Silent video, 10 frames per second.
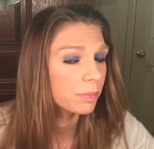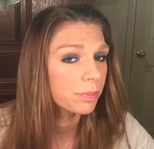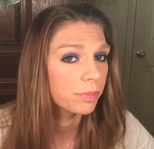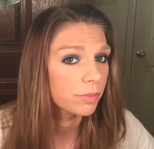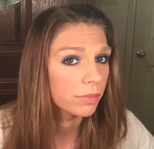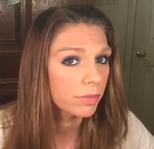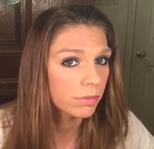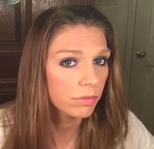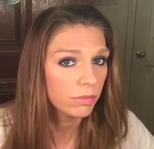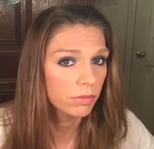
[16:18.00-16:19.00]

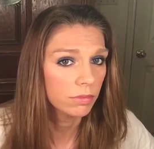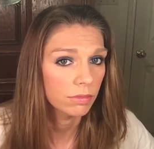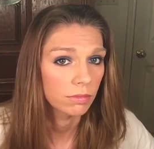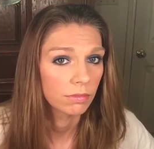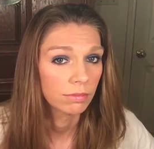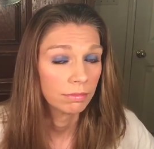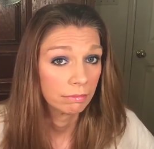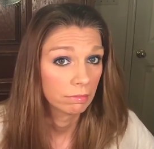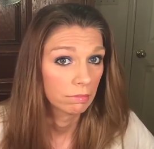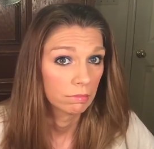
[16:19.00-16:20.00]
[no speech]